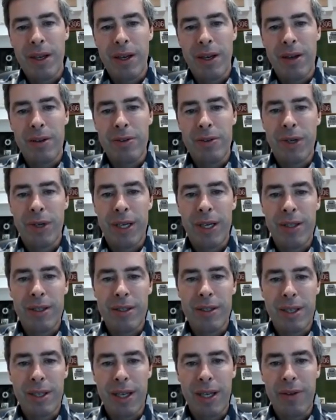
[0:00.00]
uh,
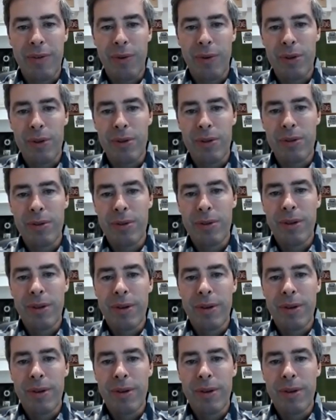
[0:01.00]
transscaphoid